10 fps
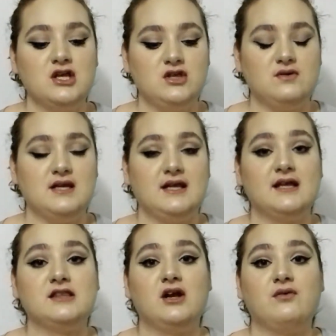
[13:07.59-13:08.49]
You can
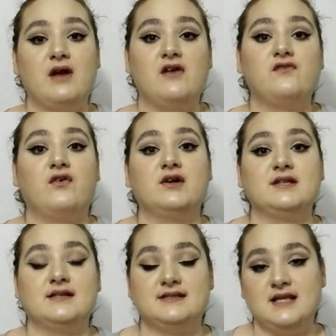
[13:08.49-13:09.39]
get their Rainforest
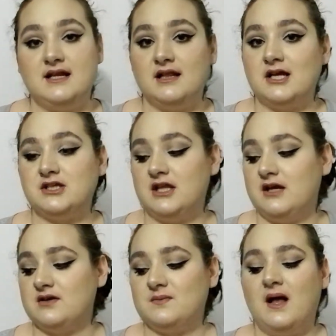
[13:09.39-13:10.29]
of the Sea collection there
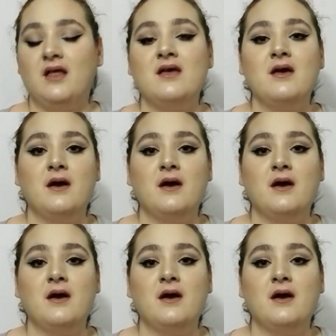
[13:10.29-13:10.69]
as well.